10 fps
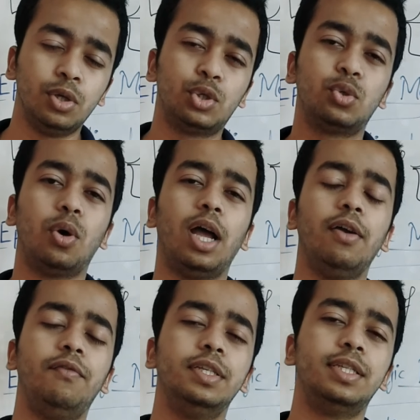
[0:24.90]
So I
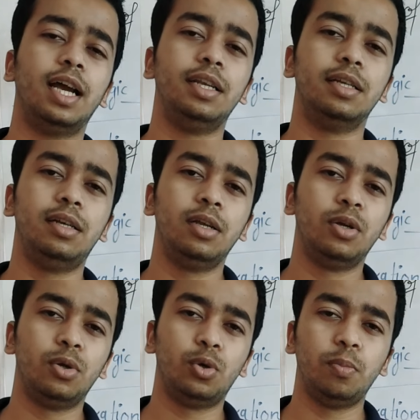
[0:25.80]
have
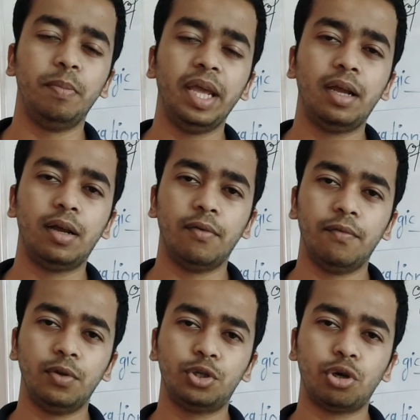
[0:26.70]
decided to
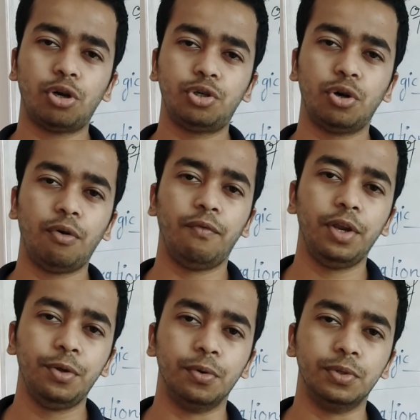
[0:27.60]
make short
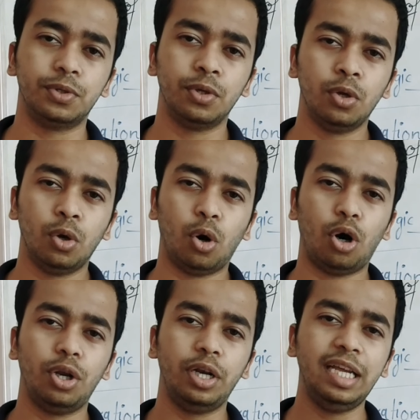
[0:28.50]
videos
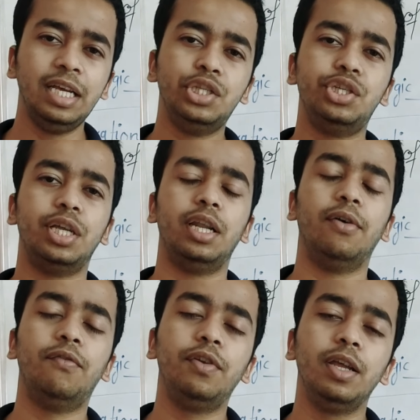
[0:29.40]
on each and
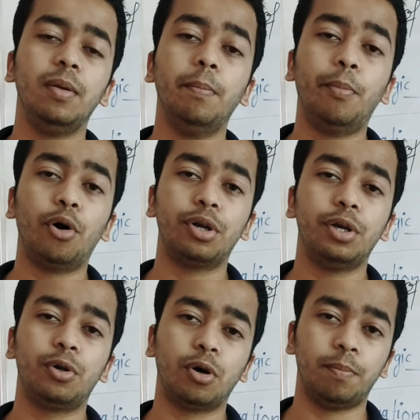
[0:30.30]
every
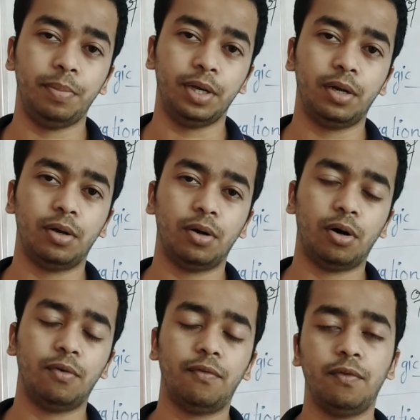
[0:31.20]
important topic
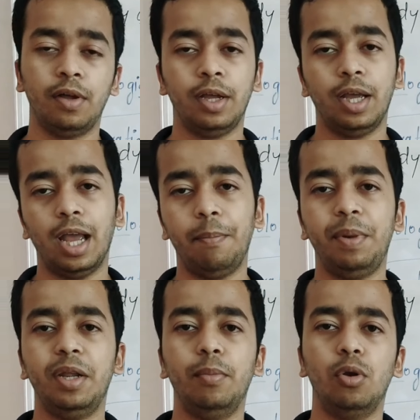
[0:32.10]
of
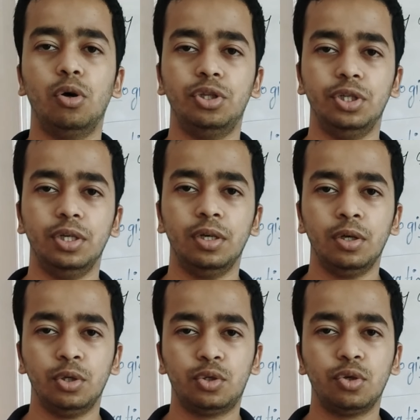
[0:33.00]
epidemiology
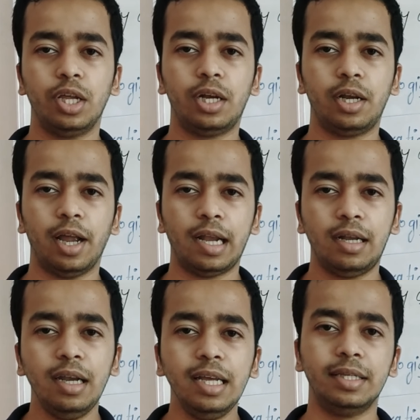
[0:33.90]
so that
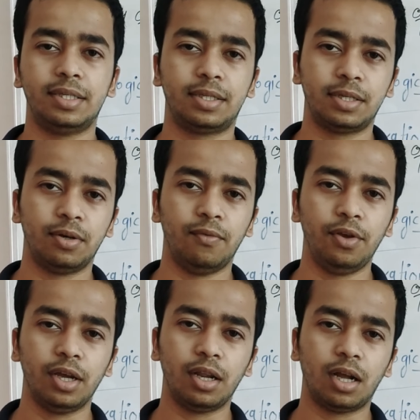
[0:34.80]
at least we
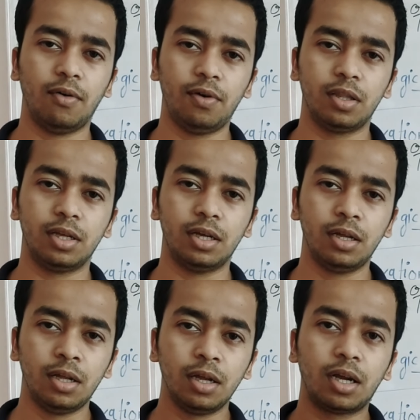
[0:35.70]
can cover the
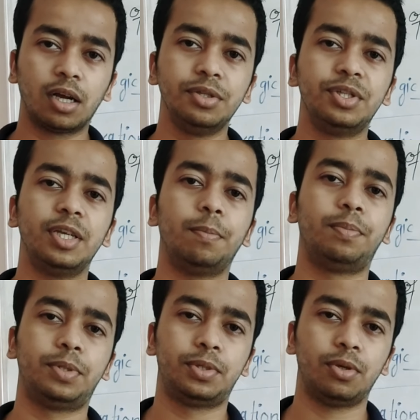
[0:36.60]

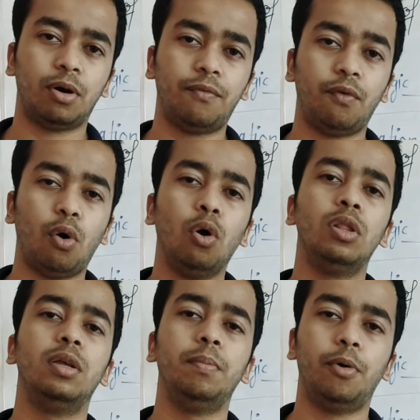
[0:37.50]
concepts of all
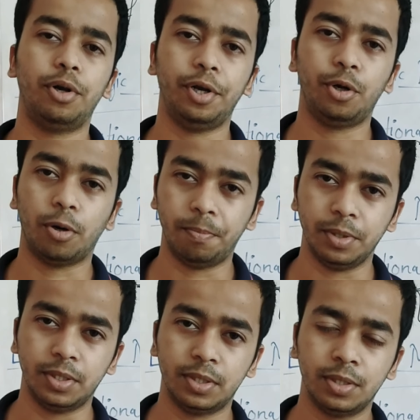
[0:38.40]
the important
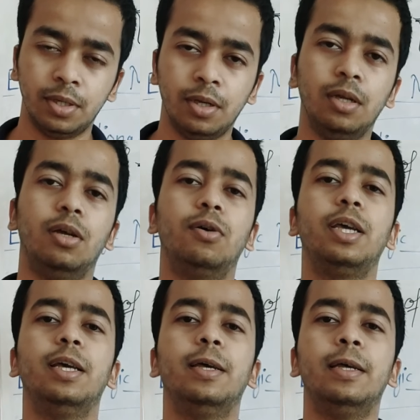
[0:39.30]
topics.
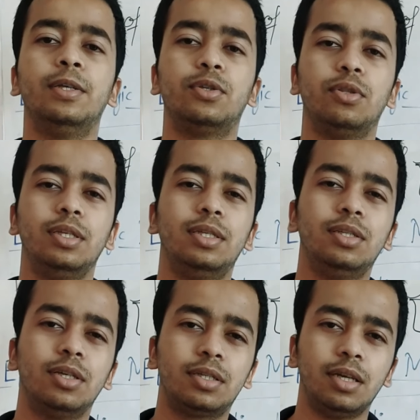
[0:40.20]
Okay, so this is
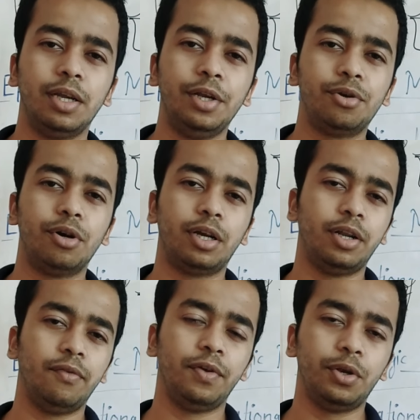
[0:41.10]
just an
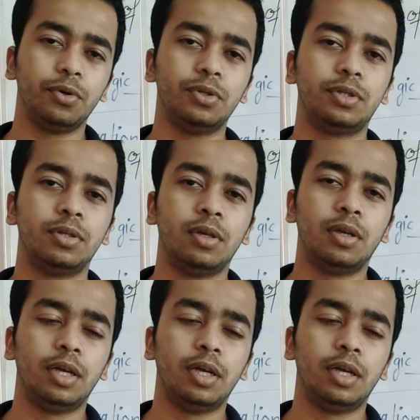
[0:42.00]
introductory videos.